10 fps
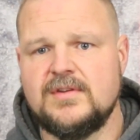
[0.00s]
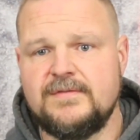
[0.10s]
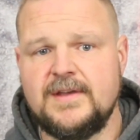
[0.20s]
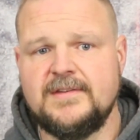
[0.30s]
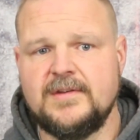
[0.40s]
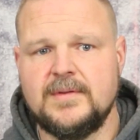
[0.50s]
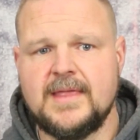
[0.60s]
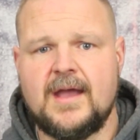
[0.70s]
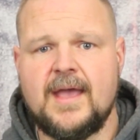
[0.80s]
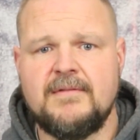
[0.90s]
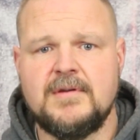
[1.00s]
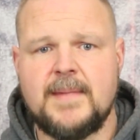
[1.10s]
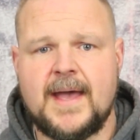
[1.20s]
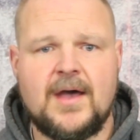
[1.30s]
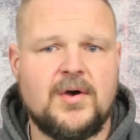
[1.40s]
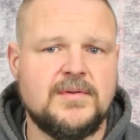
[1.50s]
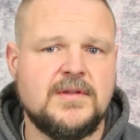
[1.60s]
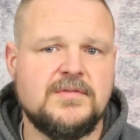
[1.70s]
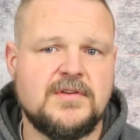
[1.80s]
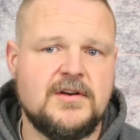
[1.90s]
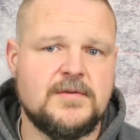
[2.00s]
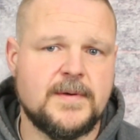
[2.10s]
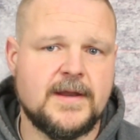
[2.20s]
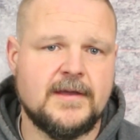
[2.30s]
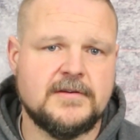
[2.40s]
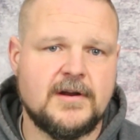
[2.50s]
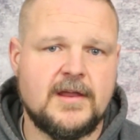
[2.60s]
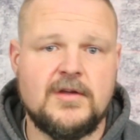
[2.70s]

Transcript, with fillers: to fix it without having to buy a whole new surge protector.